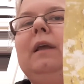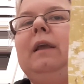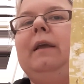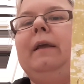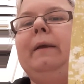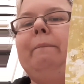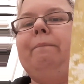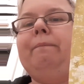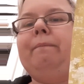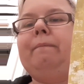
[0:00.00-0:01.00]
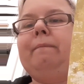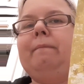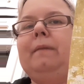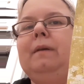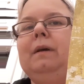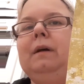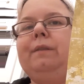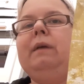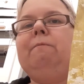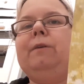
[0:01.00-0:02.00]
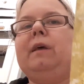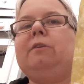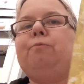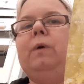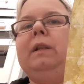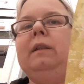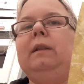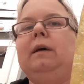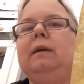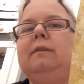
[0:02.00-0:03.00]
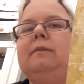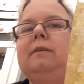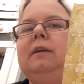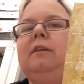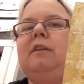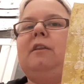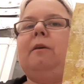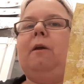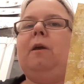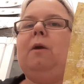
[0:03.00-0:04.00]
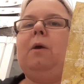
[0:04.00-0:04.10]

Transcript: I think with this one I decided to